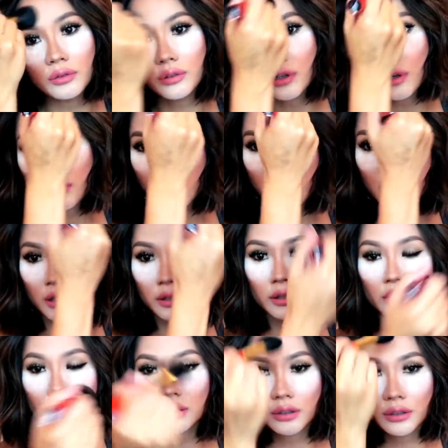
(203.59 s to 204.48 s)
no
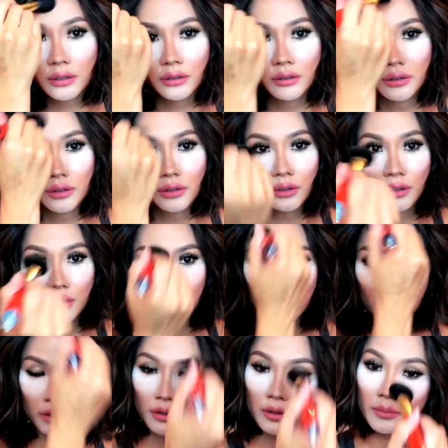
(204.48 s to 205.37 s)
color.
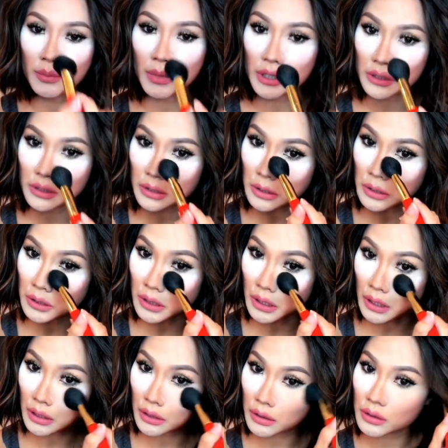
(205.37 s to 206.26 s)
Make sure
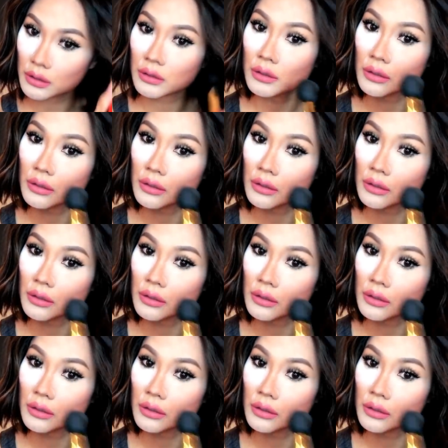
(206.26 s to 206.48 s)
that